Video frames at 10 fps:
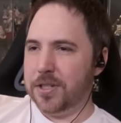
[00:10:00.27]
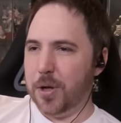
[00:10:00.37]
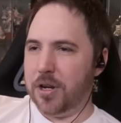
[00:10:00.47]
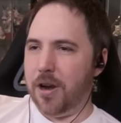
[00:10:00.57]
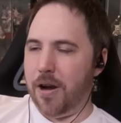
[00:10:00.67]

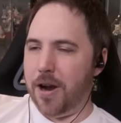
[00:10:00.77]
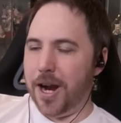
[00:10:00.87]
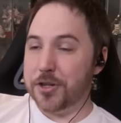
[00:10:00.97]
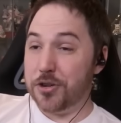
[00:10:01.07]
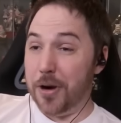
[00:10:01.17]
So
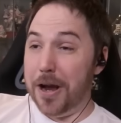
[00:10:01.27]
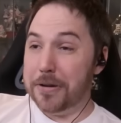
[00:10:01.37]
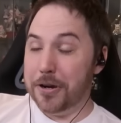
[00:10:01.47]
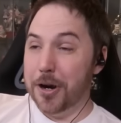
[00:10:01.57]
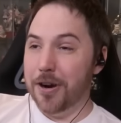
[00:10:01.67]
a
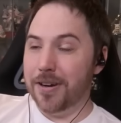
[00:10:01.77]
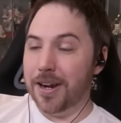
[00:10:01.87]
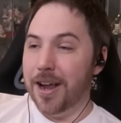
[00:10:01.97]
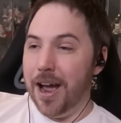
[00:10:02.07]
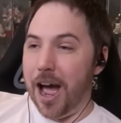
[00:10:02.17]

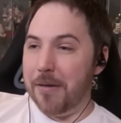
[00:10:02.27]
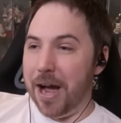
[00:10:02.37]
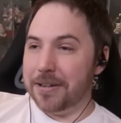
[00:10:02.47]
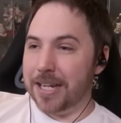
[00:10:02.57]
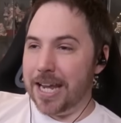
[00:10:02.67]
truckoon
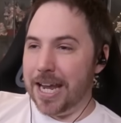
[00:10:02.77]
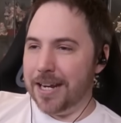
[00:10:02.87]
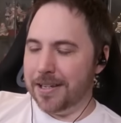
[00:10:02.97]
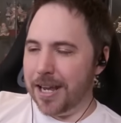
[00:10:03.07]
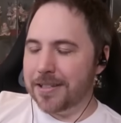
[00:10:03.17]
about to
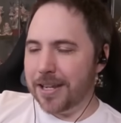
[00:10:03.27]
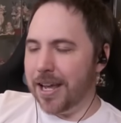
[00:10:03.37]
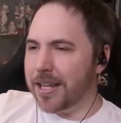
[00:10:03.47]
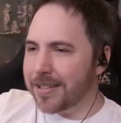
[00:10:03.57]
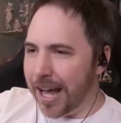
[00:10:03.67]
heat.
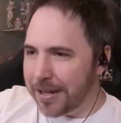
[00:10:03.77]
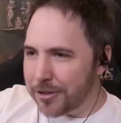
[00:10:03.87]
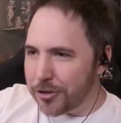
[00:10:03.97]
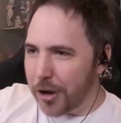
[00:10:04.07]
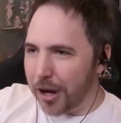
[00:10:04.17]
Is that
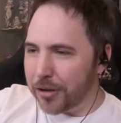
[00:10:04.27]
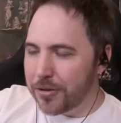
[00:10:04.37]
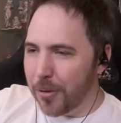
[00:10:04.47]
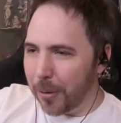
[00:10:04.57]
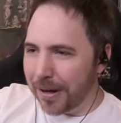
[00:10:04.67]
Chuck
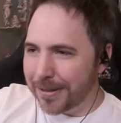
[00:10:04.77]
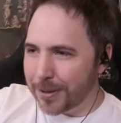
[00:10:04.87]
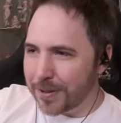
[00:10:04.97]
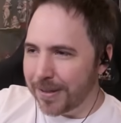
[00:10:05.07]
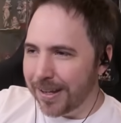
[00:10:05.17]

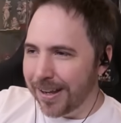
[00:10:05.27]
Norris?